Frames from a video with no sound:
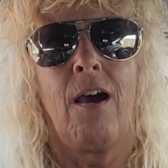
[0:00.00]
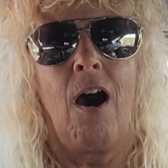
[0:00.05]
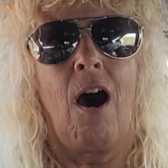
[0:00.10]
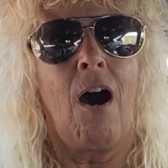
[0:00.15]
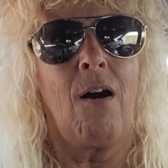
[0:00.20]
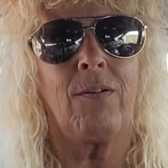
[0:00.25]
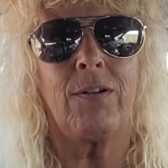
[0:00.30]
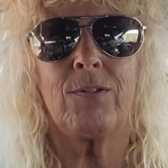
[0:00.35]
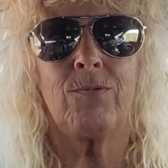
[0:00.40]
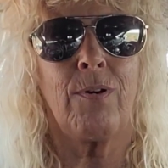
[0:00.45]

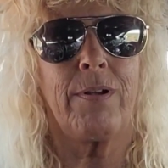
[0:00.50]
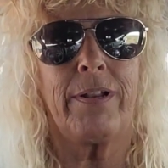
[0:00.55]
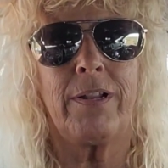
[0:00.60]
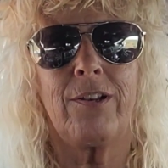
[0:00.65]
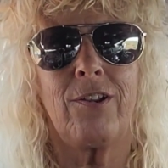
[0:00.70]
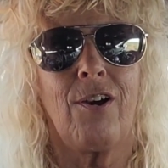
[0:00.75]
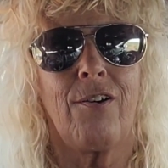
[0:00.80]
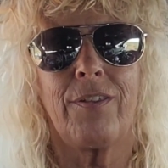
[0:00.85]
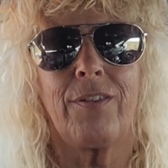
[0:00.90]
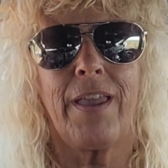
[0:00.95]
always wanted
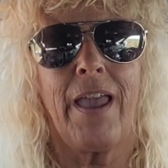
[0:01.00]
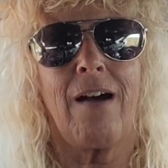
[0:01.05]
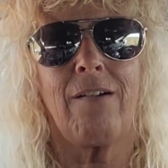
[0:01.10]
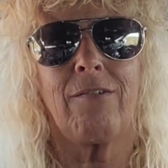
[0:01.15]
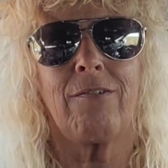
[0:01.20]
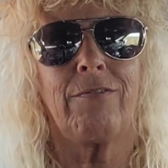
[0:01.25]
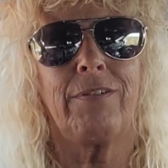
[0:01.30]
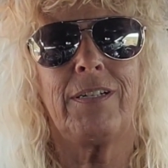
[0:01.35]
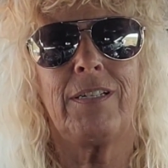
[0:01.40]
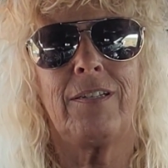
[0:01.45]
to go to the
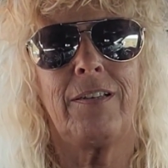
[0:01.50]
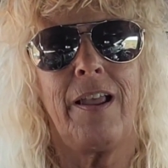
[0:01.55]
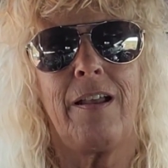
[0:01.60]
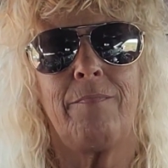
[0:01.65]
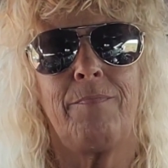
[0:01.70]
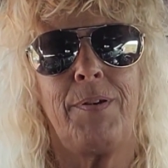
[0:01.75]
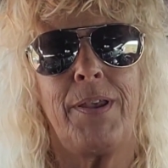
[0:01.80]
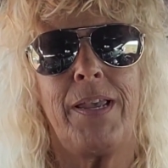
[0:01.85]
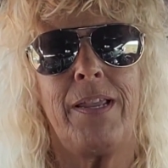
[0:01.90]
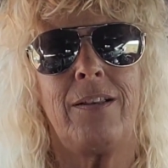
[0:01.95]
Calgary
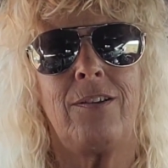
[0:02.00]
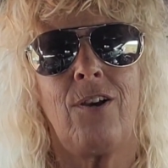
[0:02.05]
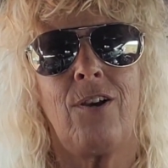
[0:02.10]
Stampede.